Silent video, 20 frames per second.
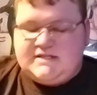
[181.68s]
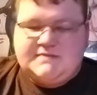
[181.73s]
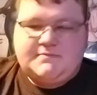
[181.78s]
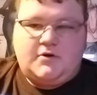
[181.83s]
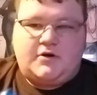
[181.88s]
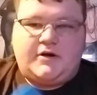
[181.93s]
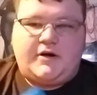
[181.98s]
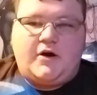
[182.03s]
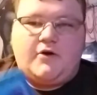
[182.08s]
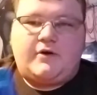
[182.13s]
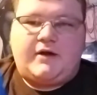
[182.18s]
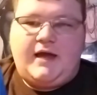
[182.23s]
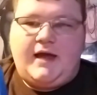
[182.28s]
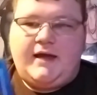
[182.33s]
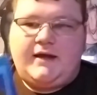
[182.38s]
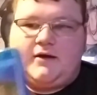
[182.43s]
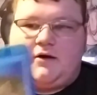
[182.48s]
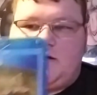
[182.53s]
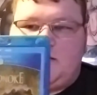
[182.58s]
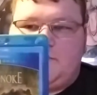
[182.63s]

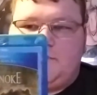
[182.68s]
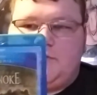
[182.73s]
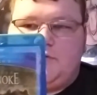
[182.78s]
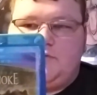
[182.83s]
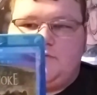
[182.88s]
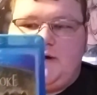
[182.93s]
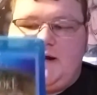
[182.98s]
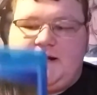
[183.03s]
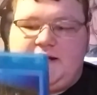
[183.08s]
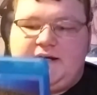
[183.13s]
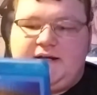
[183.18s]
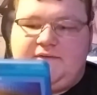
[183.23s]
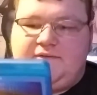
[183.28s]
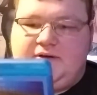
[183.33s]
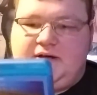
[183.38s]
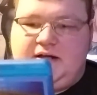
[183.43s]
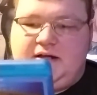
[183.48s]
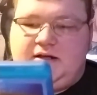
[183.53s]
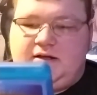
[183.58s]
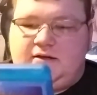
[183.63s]
Mononoke on Blu-ray and
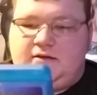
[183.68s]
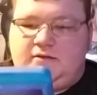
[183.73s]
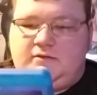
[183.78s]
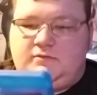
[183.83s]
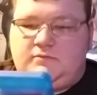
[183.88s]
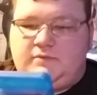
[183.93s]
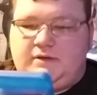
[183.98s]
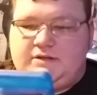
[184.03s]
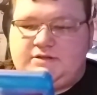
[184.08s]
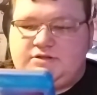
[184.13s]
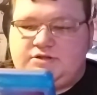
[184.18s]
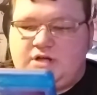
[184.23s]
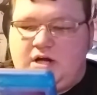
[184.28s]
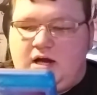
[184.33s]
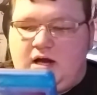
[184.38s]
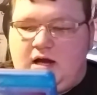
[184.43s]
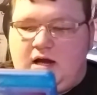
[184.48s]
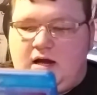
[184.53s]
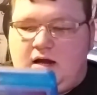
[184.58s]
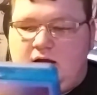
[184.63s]
DVD, which
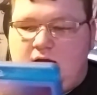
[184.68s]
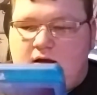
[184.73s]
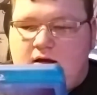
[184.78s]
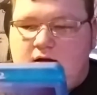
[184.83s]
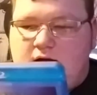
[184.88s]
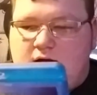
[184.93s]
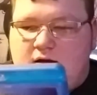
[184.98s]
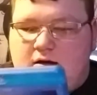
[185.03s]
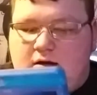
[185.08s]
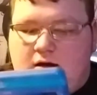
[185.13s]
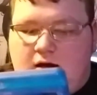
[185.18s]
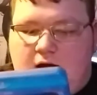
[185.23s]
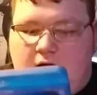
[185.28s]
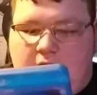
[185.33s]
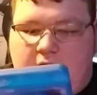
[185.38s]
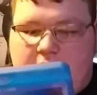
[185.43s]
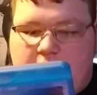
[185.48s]
I